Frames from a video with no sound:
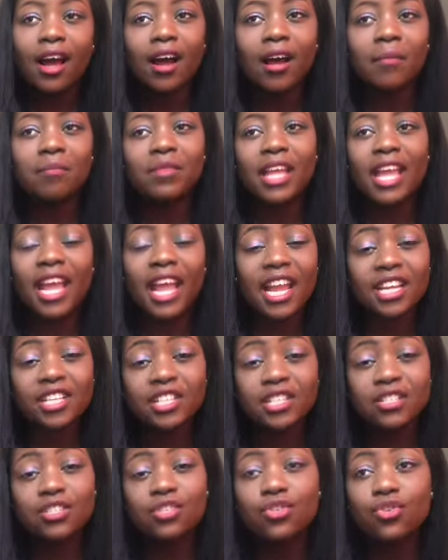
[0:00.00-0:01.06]
The
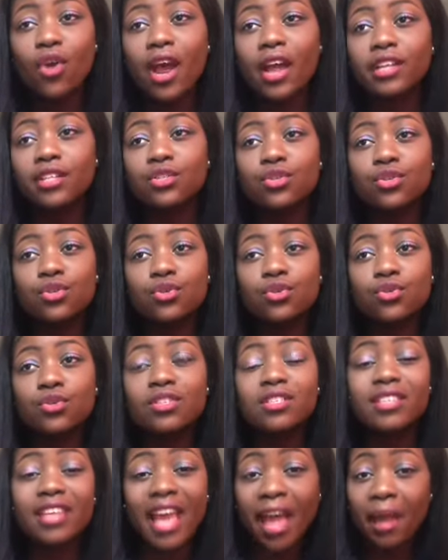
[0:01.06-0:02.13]
agent tried to
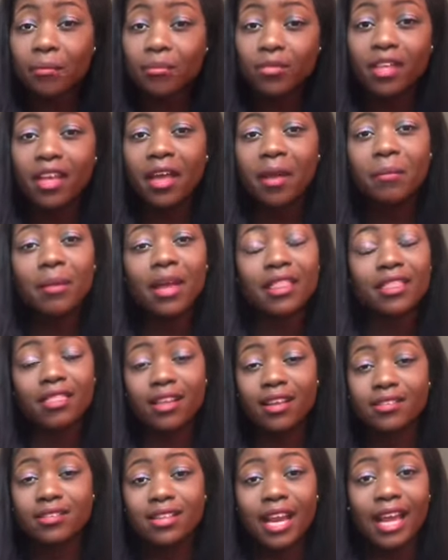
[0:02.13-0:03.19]
scam them and
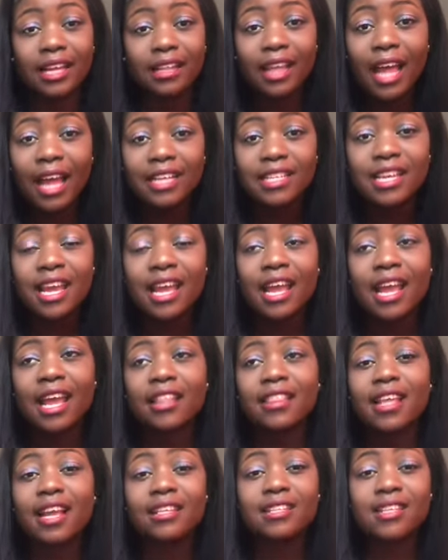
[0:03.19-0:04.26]
things like that,
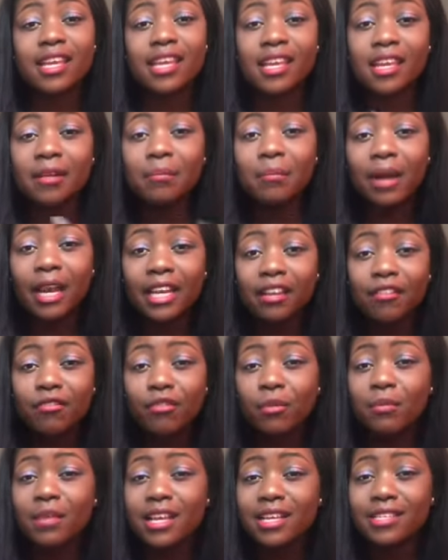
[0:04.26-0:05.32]
and they're taking money
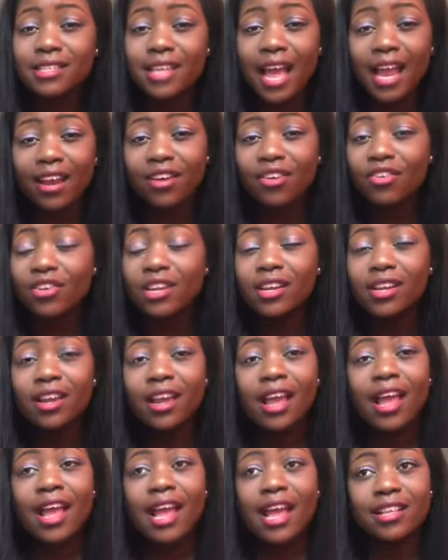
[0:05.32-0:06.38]
from their salary
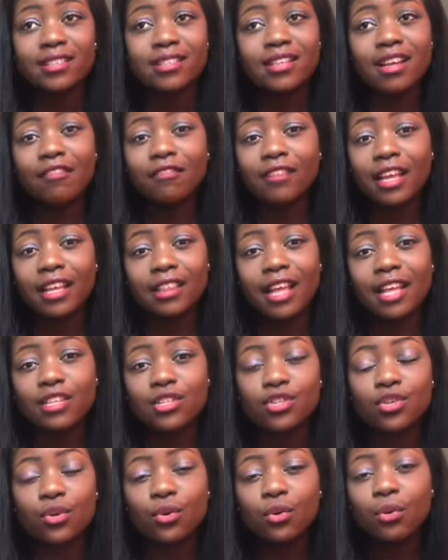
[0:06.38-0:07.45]
and stuff like that.
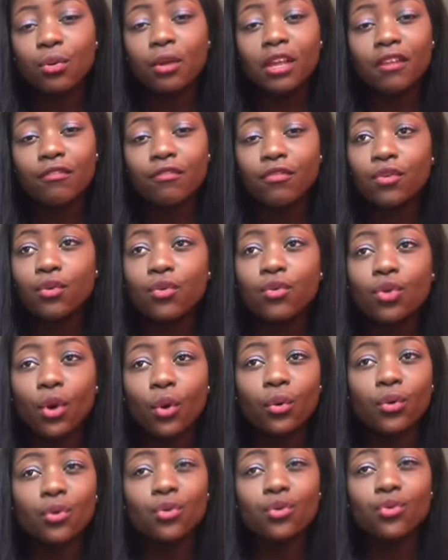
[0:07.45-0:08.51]
So if you
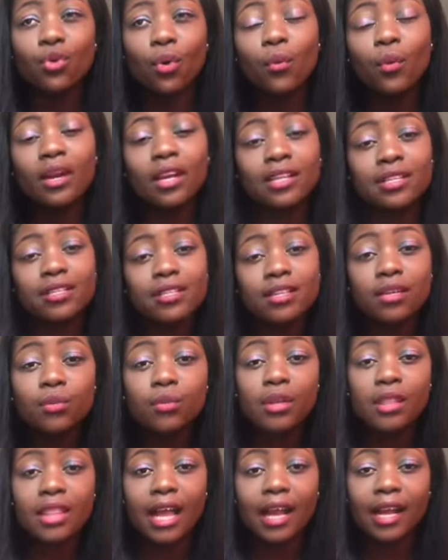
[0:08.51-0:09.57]
know you don't want to deal
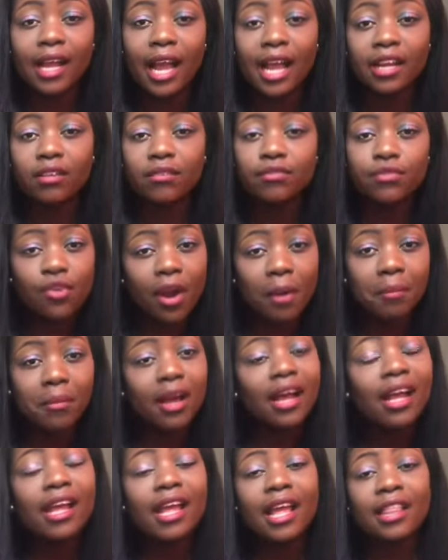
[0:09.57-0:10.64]
with that kind of
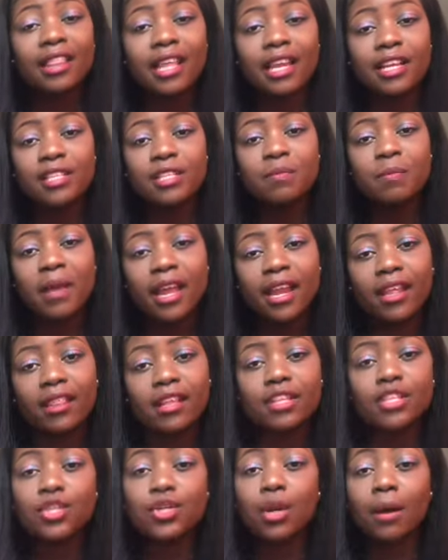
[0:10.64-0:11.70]
drama, then it's better
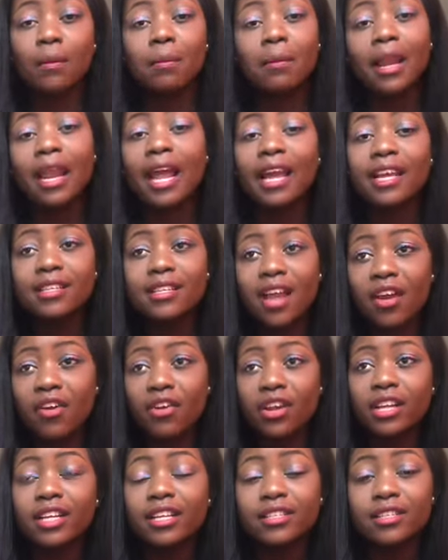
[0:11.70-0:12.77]
that you apply
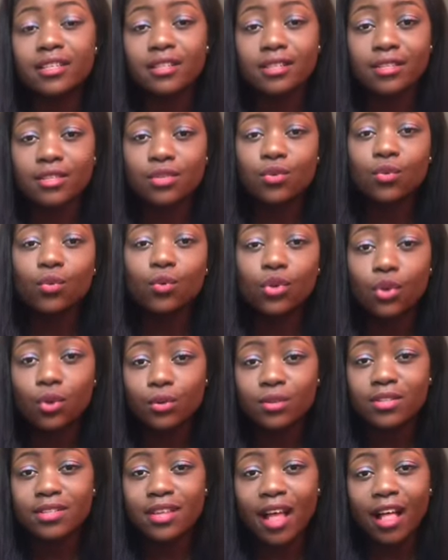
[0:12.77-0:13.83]
directly to the school
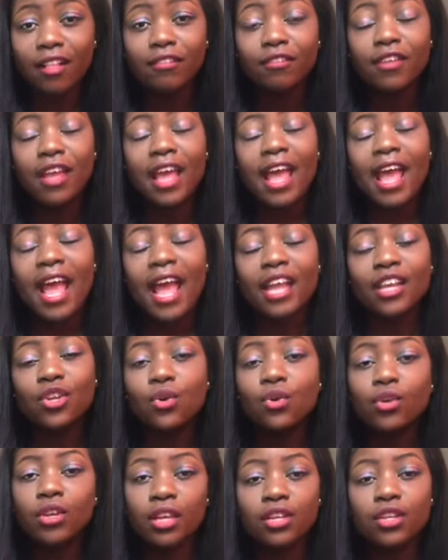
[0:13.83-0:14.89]
yourself. And
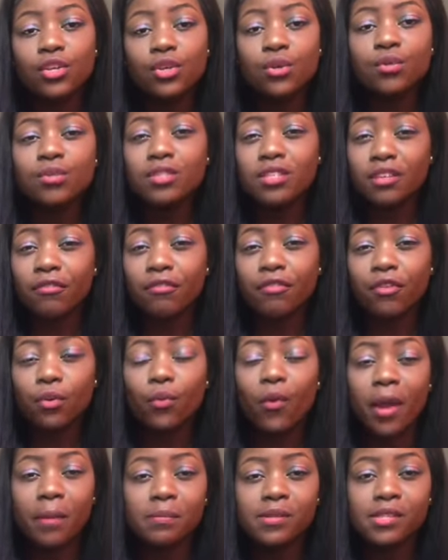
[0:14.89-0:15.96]
you can use different
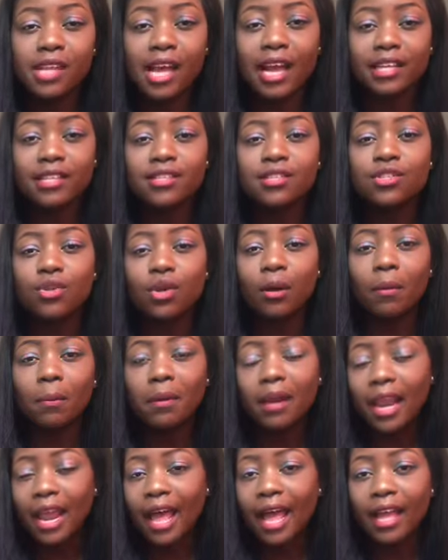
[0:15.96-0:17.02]
websites to
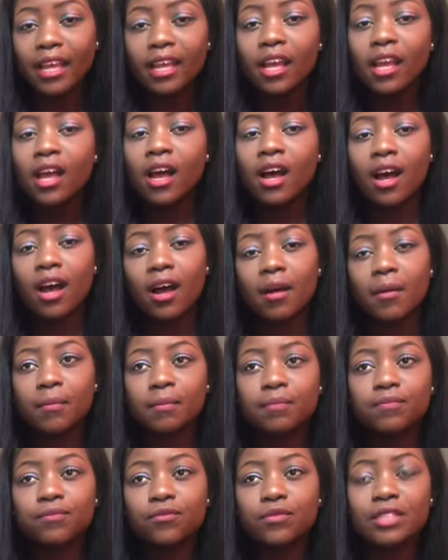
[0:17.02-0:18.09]
apply
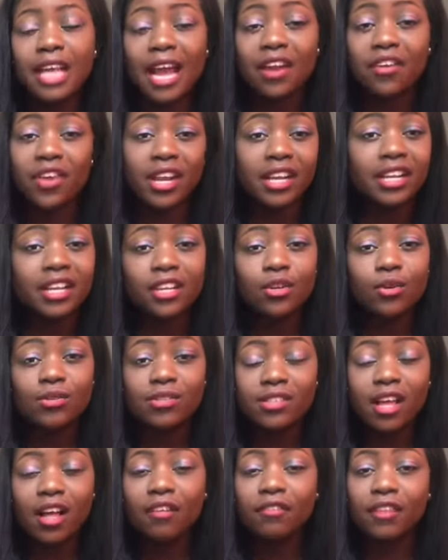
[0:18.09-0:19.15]
directly
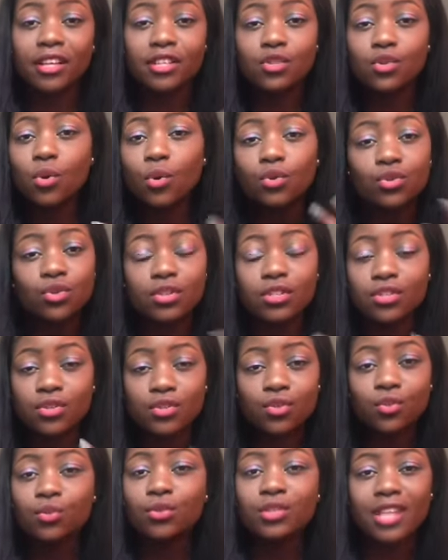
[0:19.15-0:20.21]
yourself and talk to the
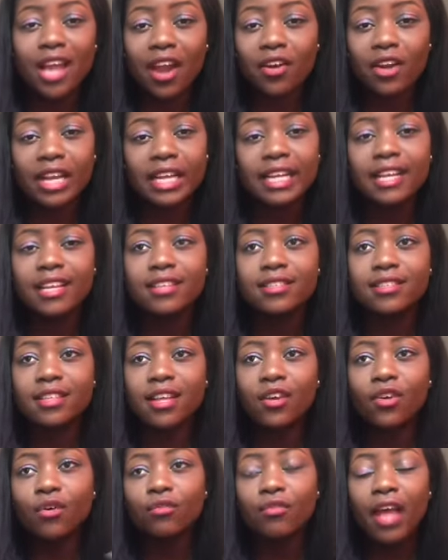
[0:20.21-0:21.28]
school directly,
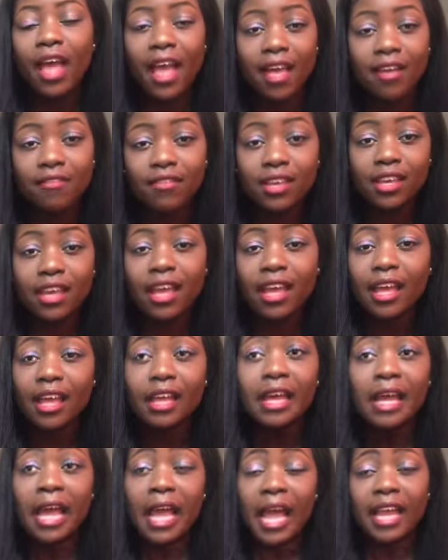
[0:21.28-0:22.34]
instead of having
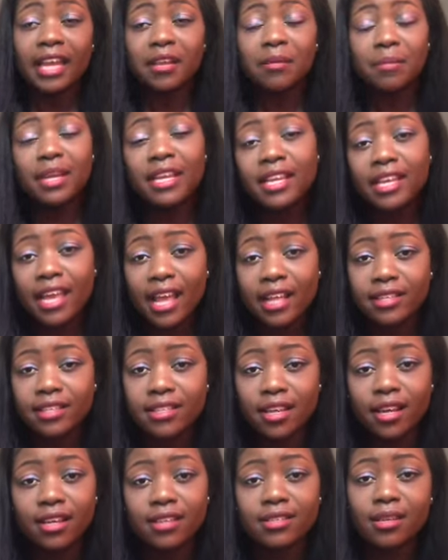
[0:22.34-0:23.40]
an
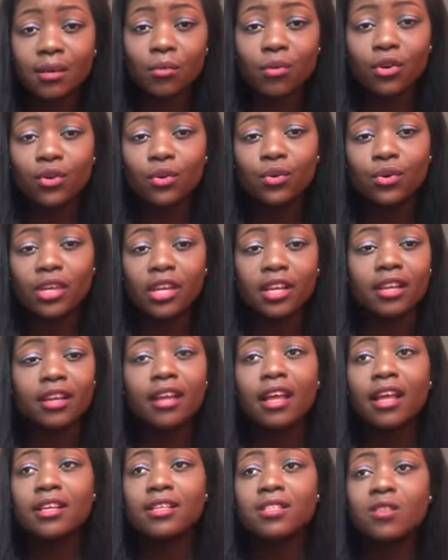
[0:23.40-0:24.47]
mediator, someone who can
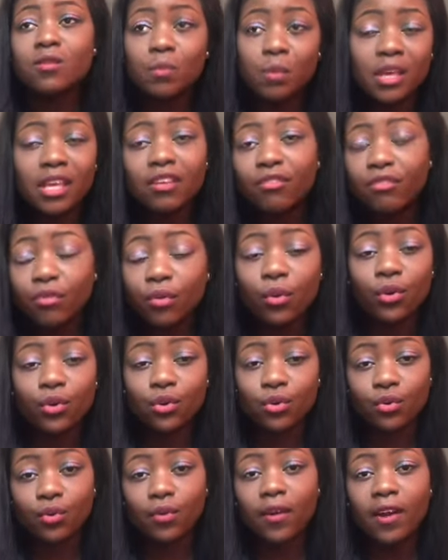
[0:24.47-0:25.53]
speak for
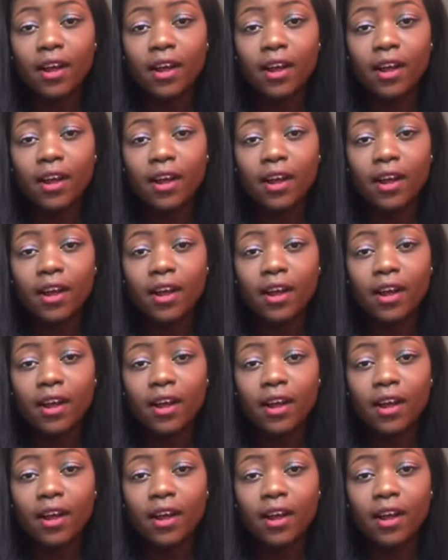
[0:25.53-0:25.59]
you.